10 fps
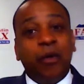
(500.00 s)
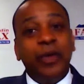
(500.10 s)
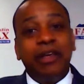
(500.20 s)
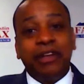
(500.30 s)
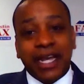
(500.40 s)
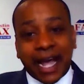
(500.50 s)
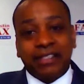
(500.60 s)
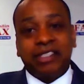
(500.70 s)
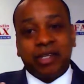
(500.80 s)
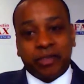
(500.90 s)
we have
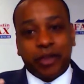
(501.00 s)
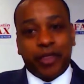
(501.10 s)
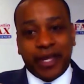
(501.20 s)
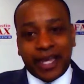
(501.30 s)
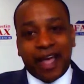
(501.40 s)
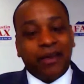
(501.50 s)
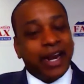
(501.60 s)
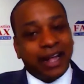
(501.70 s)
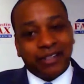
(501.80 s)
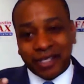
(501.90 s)
got to start to think out
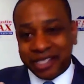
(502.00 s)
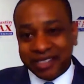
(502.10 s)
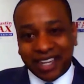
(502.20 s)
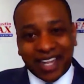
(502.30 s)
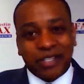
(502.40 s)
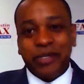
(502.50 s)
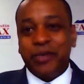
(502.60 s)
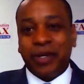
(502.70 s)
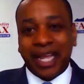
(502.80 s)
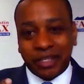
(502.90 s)
not just election
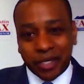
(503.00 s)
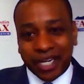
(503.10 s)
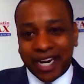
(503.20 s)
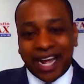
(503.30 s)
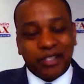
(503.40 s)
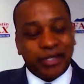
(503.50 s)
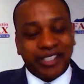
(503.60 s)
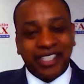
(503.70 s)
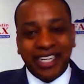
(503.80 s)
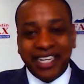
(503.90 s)
to election and not
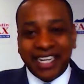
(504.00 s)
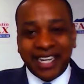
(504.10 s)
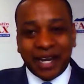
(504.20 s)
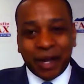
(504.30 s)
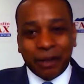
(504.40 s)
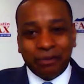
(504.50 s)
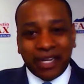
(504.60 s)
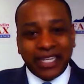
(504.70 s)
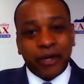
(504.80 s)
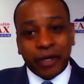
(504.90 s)
just
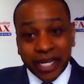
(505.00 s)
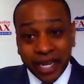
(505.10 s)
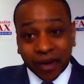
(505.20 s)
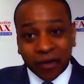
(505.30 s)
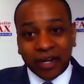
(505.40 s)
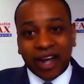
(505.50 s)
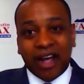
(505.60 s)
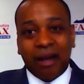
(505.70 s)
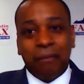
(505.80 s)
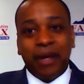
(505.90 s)
a year to year,
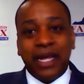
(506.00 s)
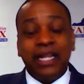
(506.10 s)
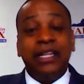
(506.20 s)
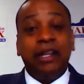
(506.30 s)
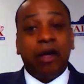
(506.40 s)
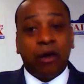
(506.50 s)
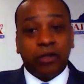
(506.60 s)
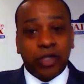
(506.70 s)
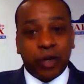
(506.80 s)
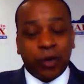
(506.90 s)
but in the
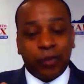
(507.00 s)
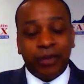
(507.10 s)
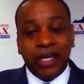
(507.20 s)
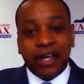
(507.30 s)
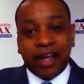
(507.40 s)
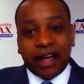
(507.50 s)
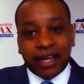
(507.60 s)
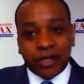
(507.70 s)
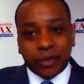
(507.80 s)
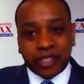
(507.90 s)
long-term
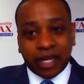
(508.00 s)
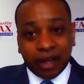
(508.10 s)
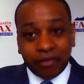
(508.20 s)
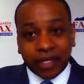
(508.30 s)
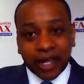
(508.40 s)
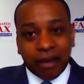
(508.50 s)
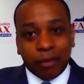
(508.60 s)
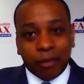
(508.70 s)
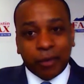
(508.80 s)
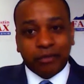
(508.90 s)
interest of the
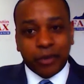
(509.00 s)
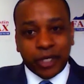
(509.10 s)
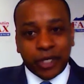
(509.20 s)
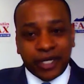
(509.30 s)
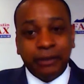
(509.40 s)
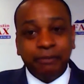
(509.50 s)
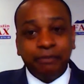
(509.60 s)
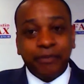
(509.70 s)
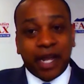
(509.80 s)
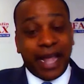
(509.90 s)
Commonwealth of Virginia
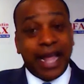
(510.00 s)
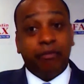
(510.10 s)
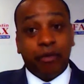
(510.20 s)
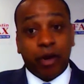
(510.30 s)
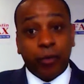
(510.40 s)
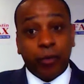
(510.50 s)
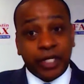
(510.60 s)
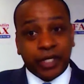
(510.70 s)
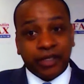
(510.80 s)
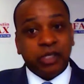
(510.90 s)
and of our region,
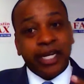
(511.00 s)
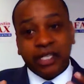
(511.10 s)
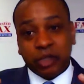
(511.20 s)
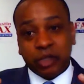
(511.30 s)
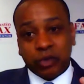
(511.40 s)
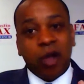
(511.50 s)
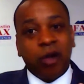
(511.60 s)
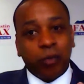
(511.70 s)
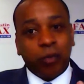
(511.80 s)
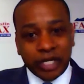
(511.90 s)
because we need a strong
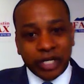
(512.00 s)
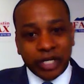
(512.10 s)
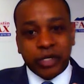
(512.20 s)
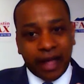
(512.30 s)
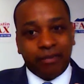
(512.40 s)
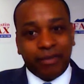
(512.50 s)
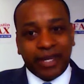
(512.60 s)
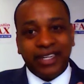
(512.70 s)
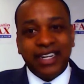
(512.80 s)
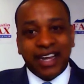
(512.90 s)
regional
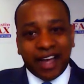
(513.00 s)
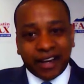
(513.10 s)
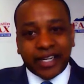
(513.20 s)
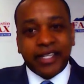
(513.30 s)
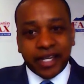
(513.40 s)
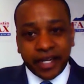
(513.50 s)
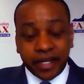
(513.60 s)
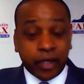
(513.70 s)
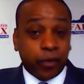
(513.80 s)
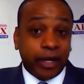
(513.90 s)
economy to continue the
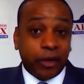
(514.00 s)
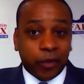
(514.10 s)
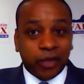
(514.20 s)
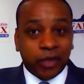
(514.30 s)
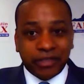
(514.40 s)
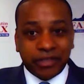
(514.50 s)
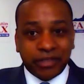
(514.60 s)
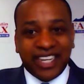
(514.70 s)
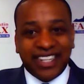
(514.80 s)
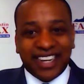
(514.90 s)
great growth that we have
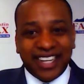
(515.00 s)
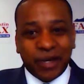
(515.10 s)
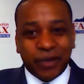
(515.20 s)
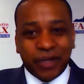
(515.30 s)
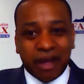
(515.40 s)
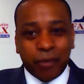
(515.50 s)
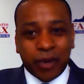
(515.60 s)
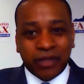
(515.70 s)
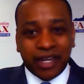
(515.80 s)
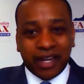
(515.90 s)
seen here in the
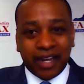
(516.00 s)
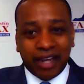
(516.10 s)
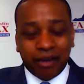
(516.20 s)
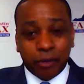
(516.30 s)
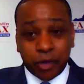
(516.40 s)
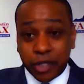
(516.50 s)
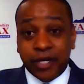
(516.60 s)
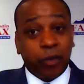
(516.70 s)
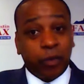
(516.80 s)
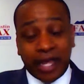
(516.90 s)
Commonwealth of Virginia,
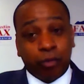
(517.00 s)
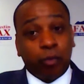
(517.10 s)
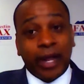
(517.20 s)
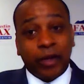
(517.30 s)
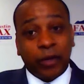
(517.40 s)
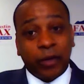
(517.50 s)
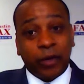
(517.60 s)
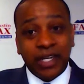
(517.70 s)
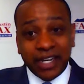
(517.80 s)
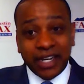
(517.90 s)
where we have record
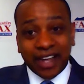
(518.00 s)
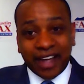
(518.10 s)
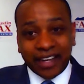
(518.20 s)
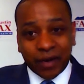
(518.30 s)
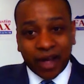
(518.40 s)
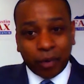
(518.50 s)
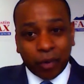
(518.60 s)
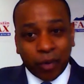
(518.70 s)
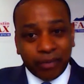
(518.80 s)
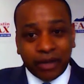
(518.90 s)

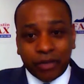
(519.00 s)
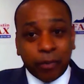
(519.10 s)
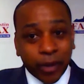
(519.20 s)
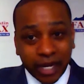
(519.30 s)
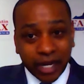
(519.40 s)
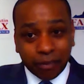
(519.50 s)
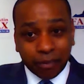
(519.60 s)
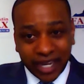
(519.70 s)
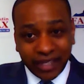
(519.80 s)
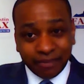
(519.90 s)
unemployment
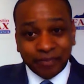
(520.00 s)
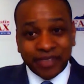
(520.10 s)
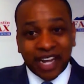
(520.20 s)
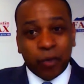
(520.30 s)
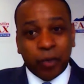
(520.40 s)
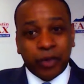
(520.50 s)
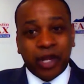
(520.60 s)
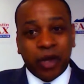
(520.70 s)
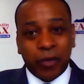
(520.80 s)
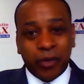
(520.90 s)
3.8%. We're the
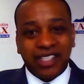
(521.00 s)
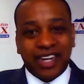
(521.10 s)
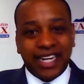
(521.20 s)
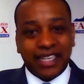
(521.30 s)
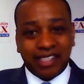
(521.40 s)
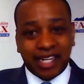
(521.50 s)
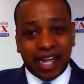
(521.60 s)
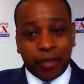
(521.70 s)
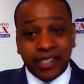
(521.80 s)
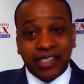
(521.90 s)
lowest in the
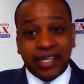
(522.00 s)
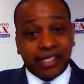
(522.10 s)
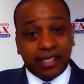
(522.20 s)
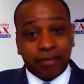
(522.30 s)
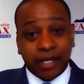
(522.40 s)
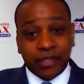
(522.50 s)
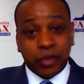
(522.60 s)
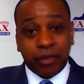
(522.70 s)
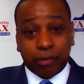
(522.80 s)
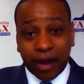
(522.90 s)
Southeast, and that's something
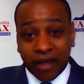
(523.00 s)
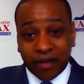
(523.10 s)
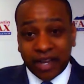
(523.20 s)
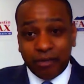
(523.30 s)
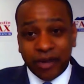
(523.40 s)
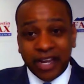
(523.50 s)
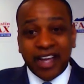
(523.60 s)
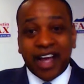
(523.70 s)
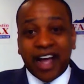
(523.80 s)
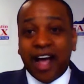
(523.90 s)
to be proud of.
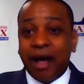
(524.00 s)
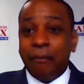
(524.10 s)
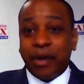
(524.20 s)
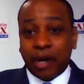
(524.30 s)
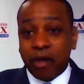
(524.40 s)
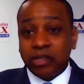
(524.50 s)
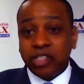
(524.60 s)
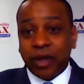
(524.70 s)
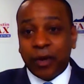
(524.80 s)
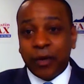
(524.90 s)
But
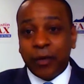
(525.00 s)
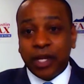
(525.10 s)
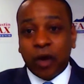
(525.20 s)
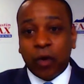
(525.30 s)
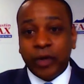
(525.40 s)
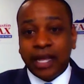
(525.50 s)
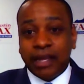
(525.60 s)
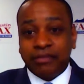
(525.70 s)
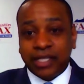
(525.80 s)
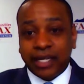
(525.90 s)
also, we
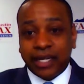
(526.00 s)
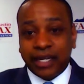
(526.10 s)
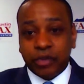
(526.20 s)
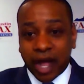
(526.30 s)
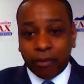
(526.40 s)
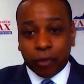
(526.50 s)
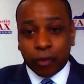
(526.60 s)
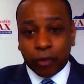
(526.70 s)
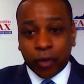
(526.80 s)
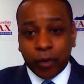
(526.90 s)
have seen job
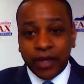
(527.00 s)
growth